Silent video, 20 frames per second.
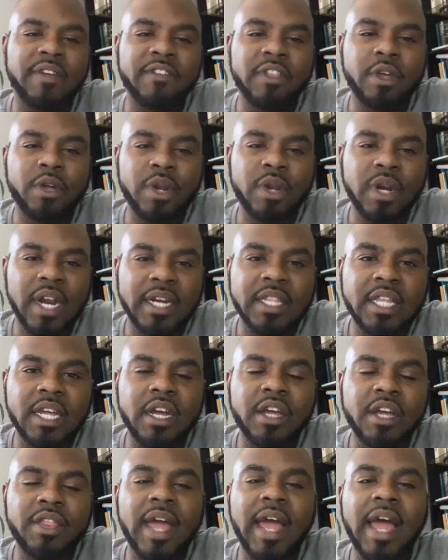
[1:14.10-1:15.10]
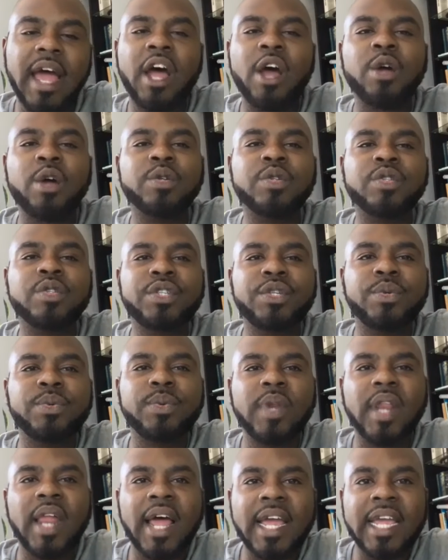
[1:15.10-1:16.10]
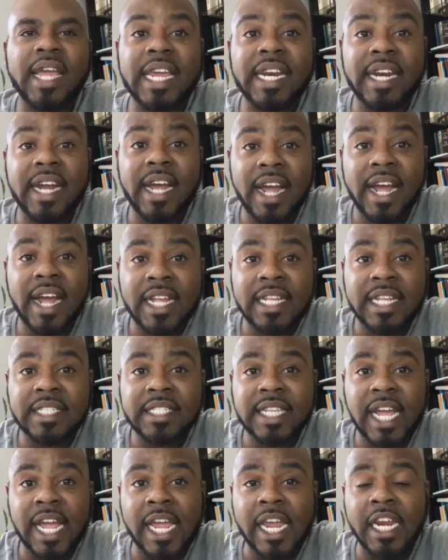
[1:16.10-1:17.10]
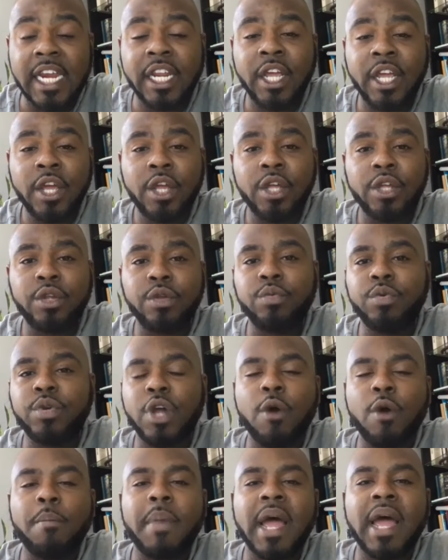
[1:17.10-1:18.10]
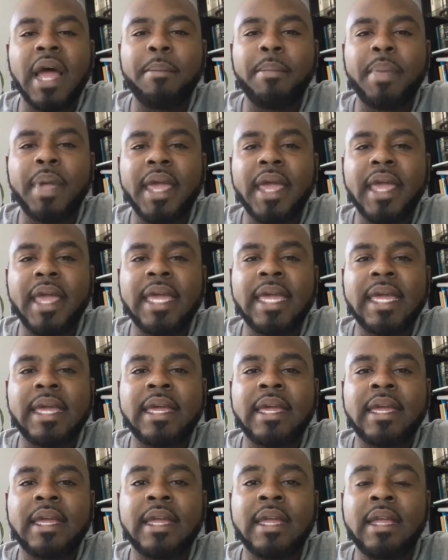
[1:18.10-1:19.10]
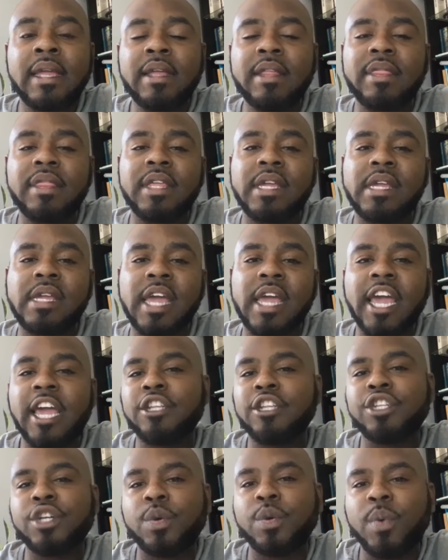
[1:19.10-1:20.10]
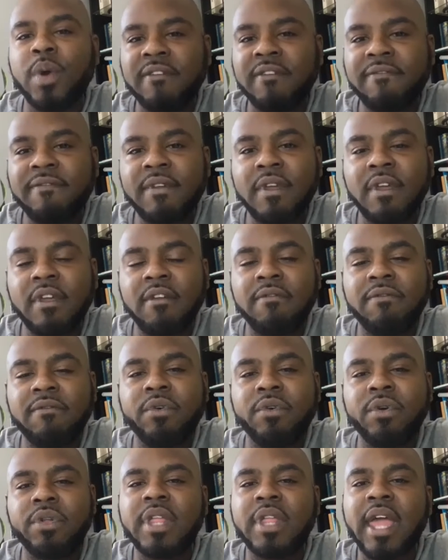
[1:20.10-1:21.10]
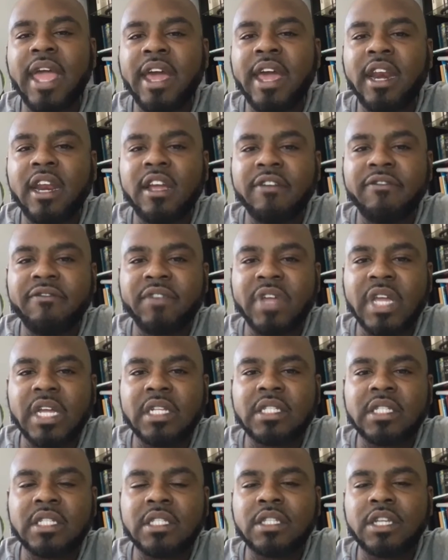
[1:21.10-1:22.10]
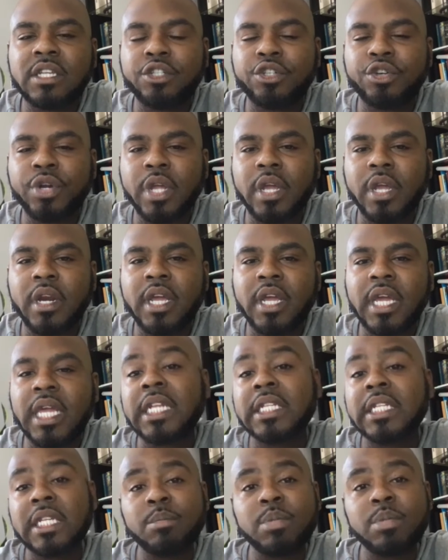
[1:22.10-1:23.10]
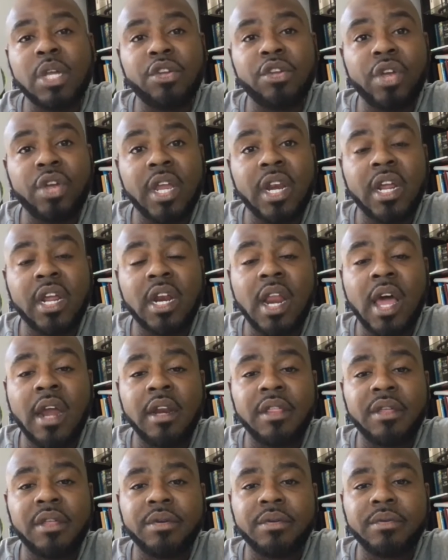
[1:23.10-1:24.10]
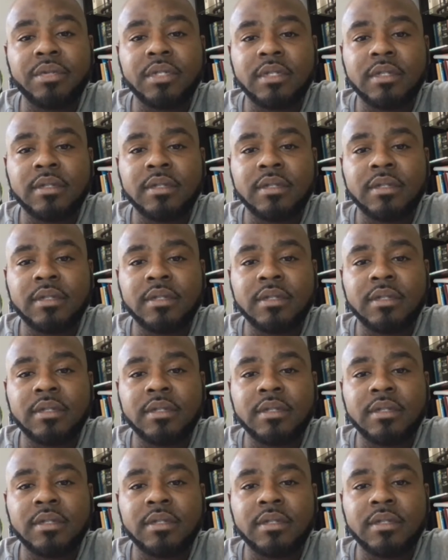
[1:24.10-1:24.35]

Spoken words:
though you like the other house, you like in hindsight, you don't mind paying the HOA fee for the added conveniences that you're getting. And it seems like you're getting a lot of those.